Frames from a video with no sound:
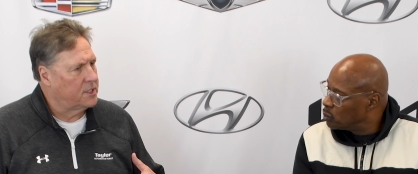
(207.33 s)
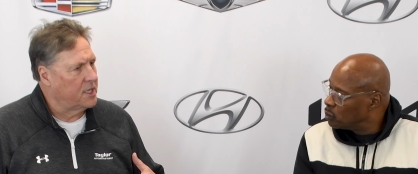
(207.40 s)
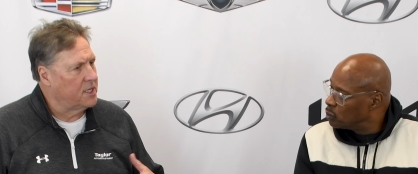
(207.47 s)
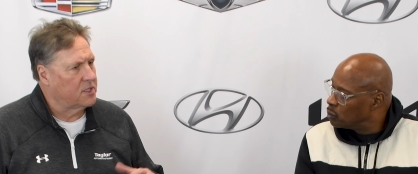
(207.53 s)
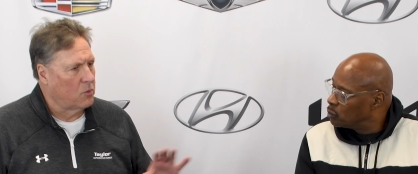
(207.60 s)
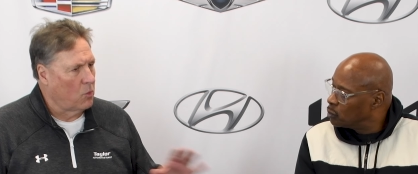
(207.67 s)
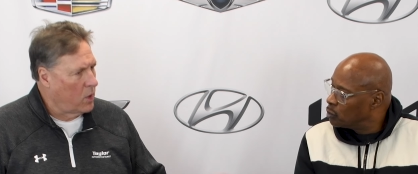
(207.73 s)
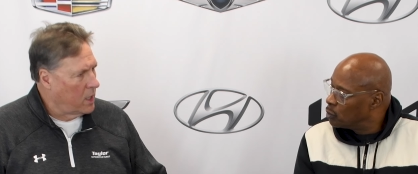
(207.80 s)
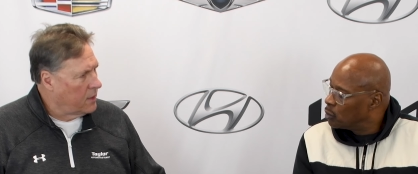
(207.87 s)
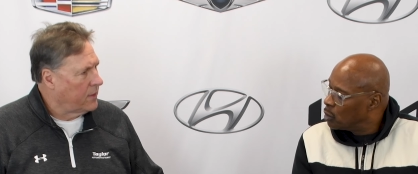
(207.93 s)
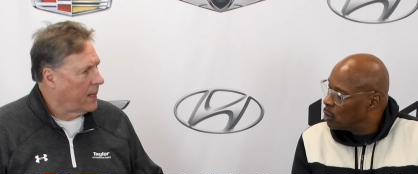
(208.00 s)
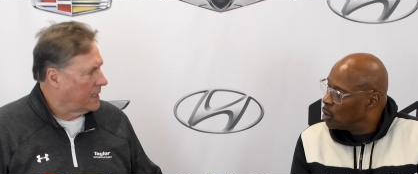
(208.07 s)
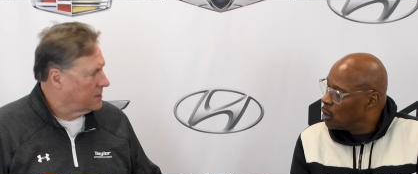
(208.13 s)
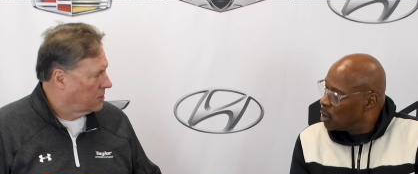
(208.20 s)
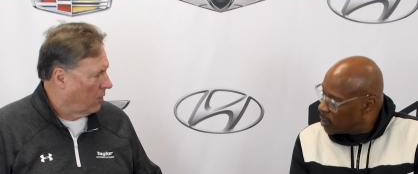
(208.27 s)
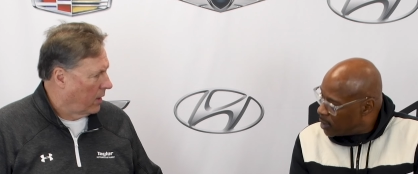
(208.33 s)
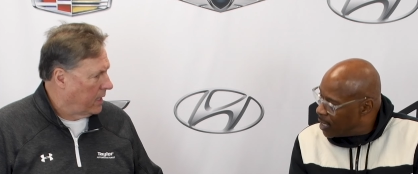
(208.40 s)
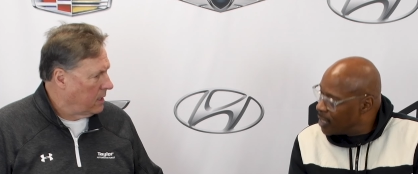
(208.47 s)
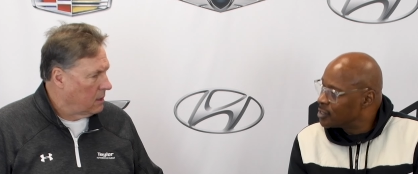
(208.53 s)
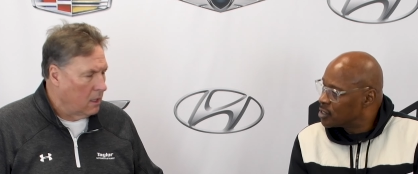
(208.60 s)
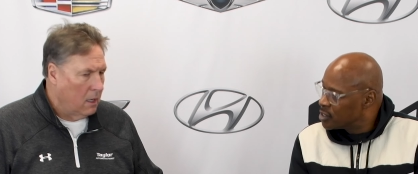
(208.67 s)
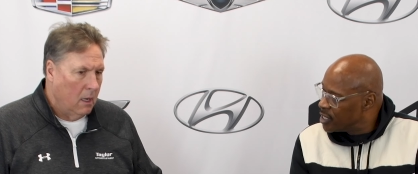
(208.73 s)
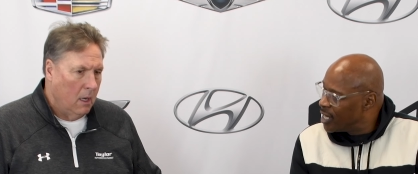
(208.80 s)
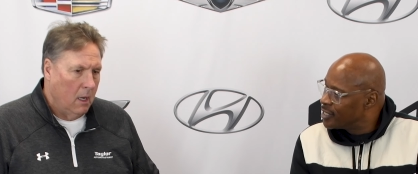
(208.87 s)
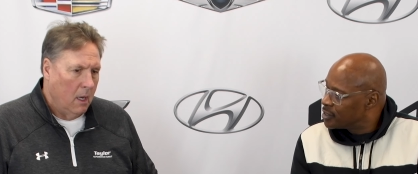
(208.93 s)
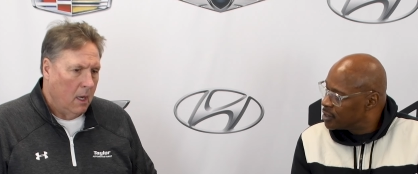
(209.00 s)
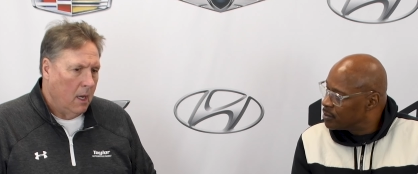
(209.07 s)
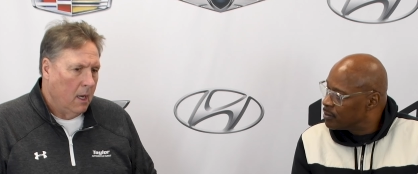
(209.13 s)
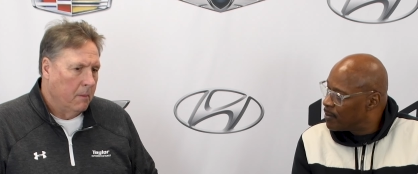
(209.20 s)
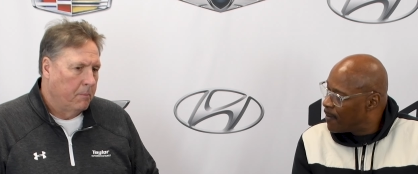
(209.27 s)
Speaker 1: season win, that's great. Yes,
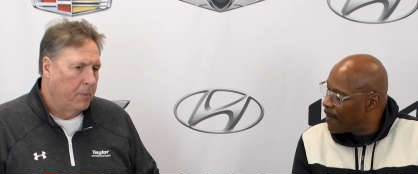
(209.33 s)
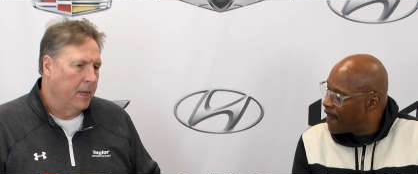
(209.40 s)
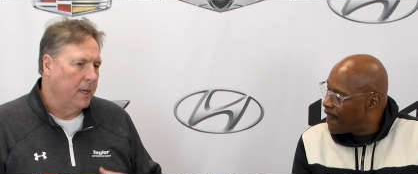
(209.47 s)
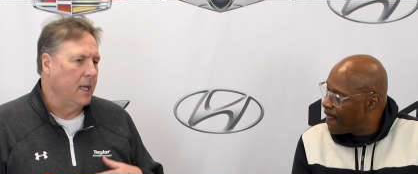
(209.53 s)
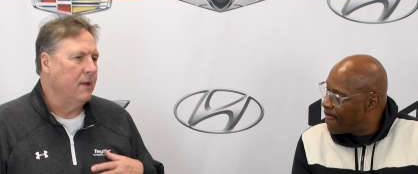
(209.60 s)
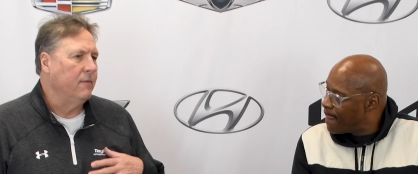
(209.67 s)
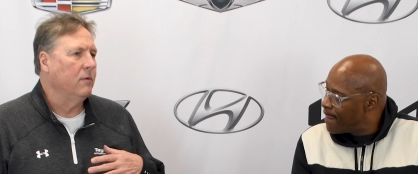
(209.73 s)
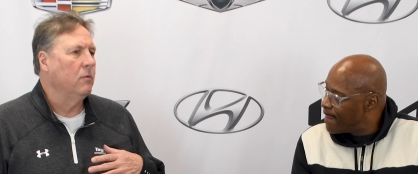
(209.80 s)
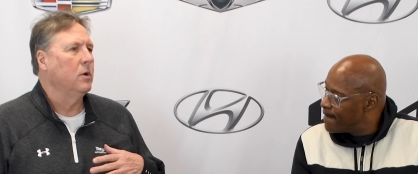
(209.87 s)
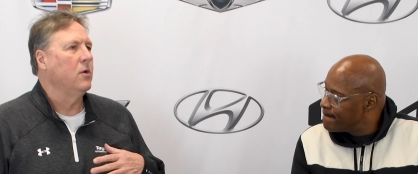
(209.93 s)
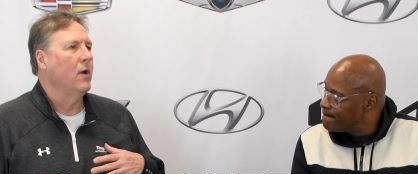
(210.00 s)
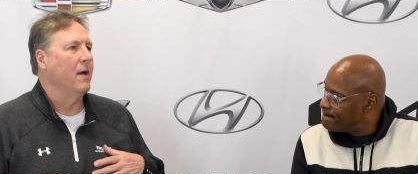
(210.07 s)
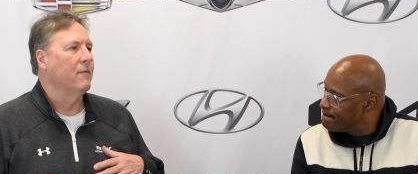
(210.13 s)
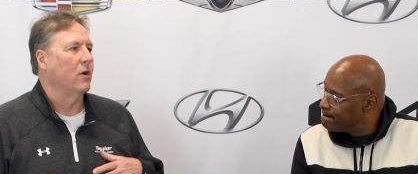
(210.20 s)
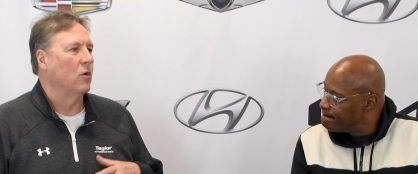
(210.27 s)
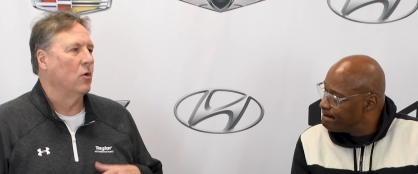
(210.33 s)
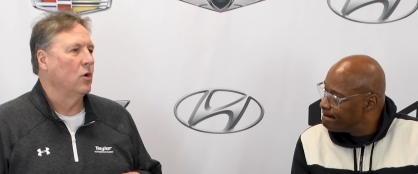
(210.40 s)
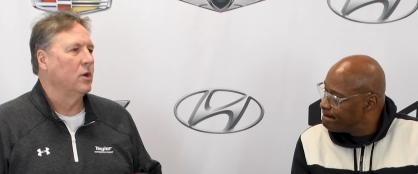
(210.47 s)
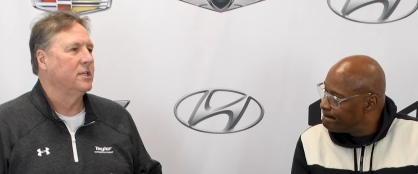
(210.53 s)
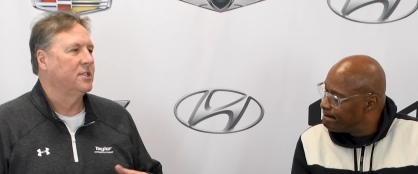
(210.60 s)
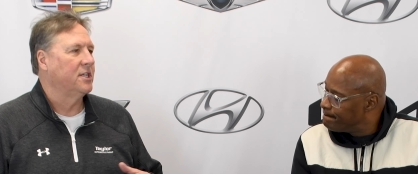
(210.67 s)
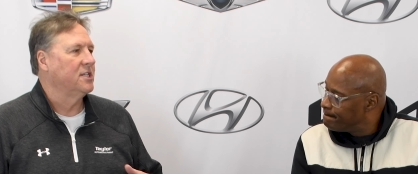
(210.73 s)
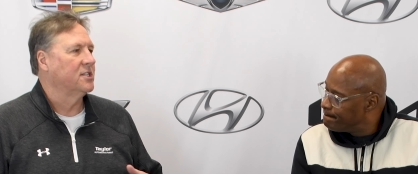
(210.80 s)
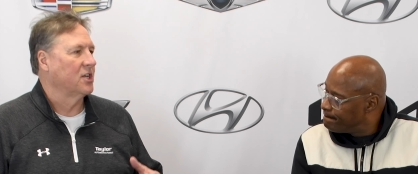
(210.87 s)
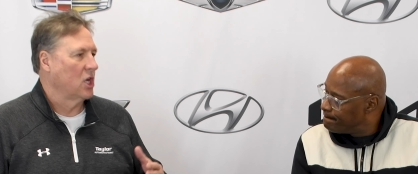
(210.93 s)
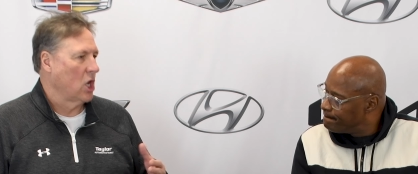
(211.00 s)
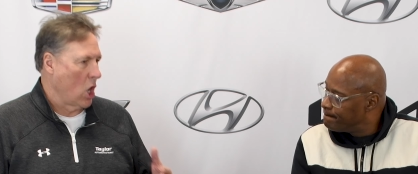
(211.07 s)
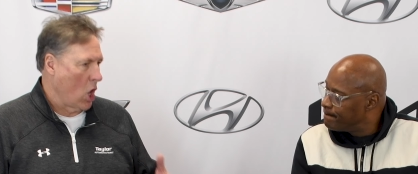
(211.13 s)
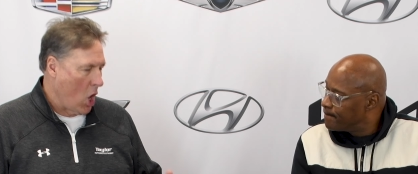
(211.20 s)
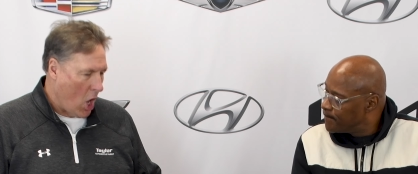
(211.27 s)
yes. But even when you have an early
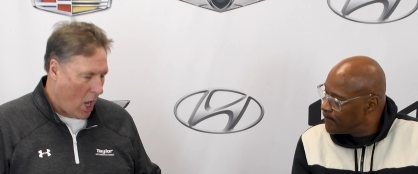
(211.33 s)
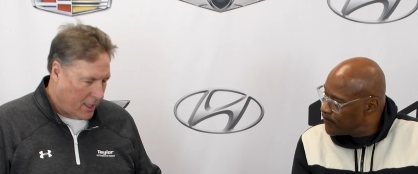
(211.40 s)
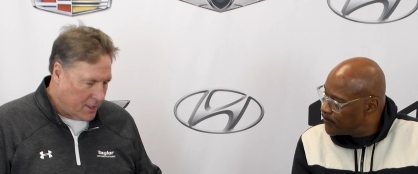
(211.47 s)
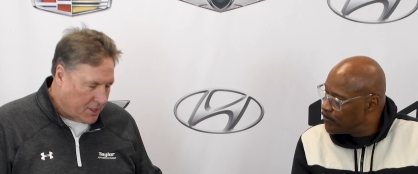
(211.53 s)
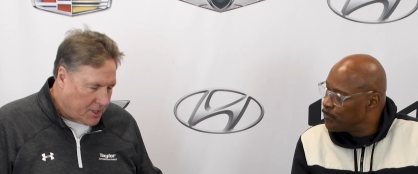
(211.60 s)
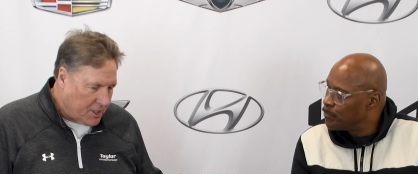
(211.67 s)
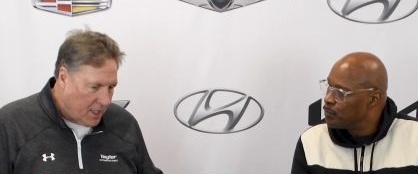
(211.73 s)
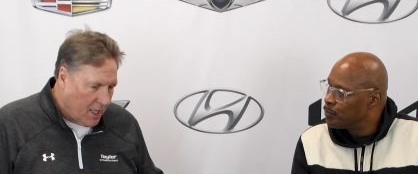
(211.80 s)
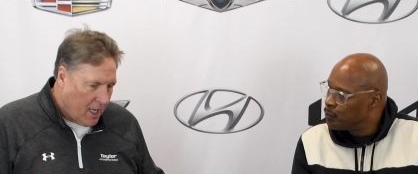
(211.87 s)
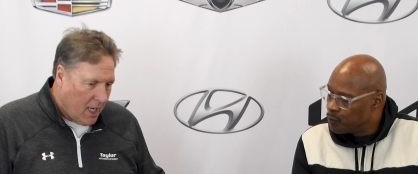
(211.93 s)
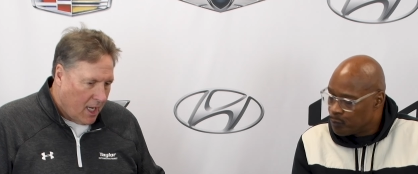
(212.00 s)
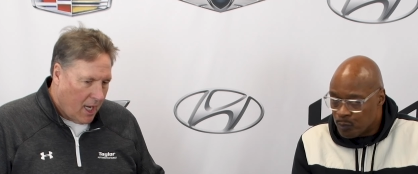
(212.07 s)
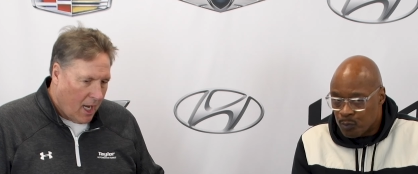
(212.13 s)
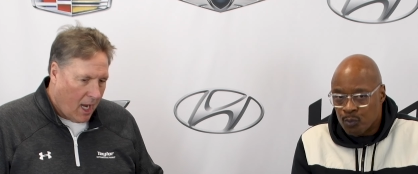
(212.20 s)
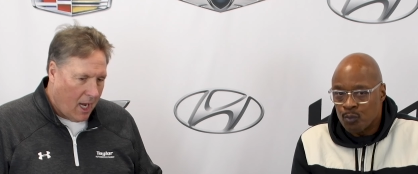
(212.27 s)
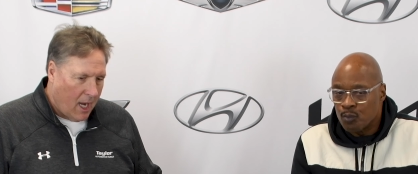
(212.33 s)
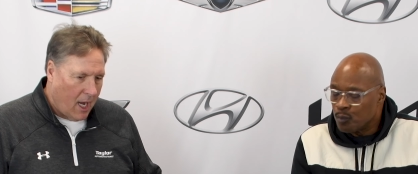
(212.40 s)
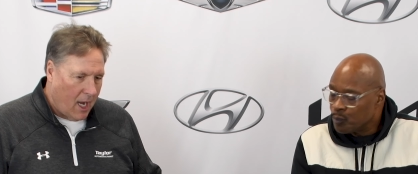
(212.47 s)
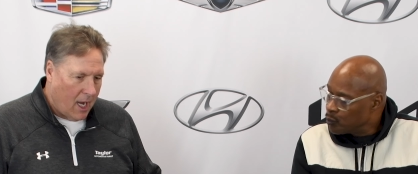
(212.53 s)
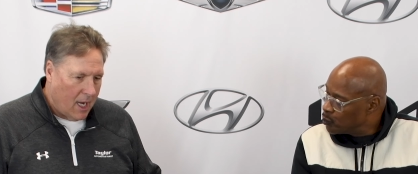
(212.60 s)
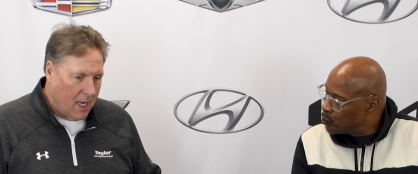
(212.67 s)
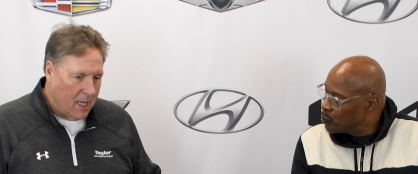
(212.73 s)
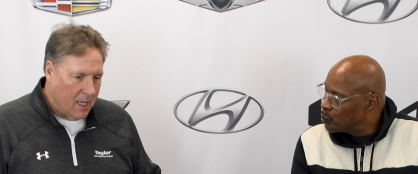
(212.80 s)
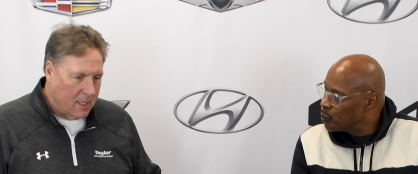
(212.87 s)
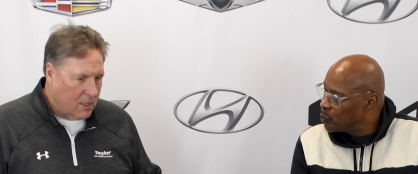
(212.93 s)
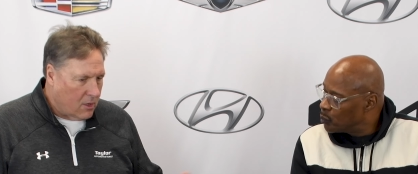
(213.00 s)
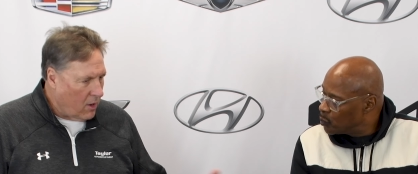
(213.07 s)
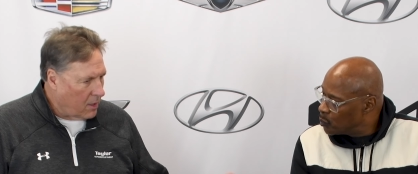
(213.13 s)
season loss, uh, and